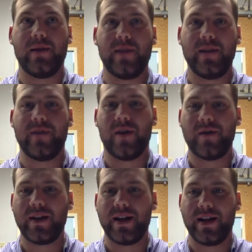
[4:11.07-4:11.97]
involved
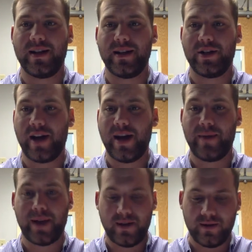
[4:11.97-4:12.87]
and getting attention, hey
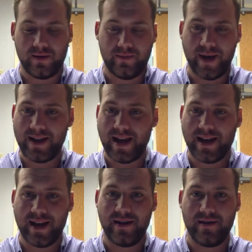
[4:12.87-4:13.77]
man, make that
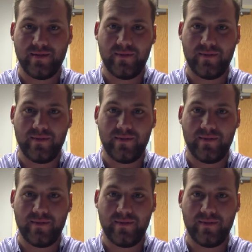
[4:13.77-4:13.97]
kid